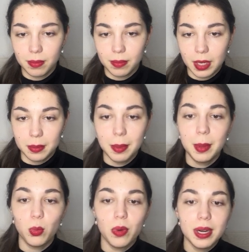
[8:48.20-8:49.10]
Remember
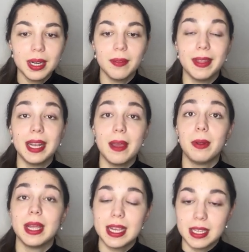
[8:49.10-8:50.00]
where the level
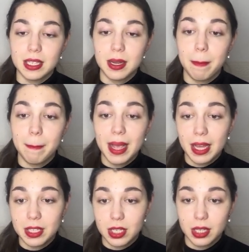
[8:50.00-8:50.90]
is, and
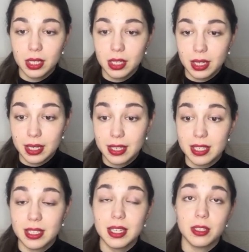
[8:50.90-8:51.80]
here it is
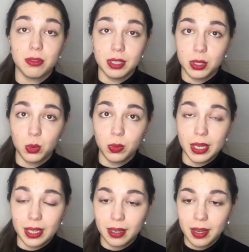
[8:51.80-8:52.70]
necessary to
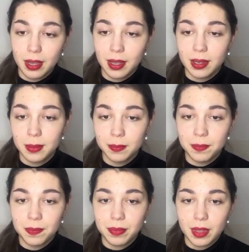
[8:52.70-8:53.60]
wait.
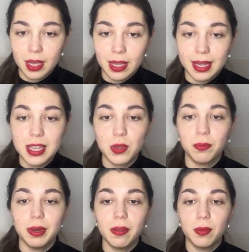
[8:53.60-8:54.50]
In case of
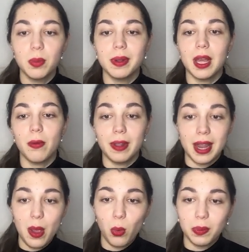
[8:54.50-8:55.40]
breakthrough below the
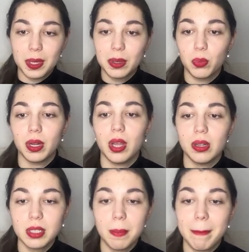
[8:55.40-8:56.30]
level, we will
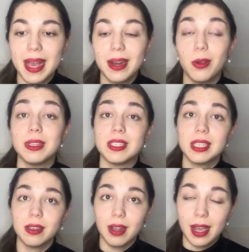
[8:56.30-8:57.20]
also bet on a
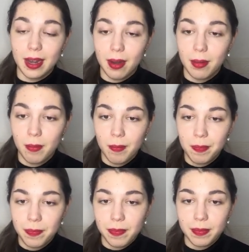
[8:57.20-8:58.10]
decline.
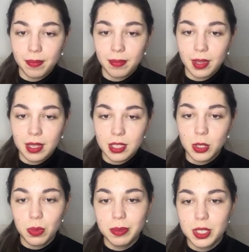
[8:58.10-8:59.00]
Such
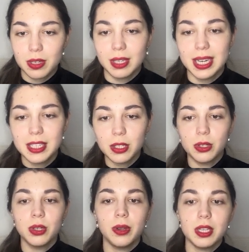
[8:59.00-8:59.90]
moments are easy to
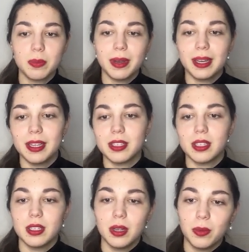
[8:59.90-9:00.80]
notice, but it's
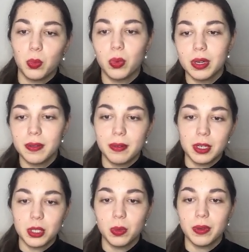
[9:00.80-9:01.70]
not worth
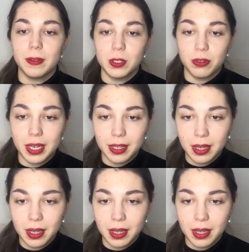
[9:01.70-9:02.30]
rushing with a trade.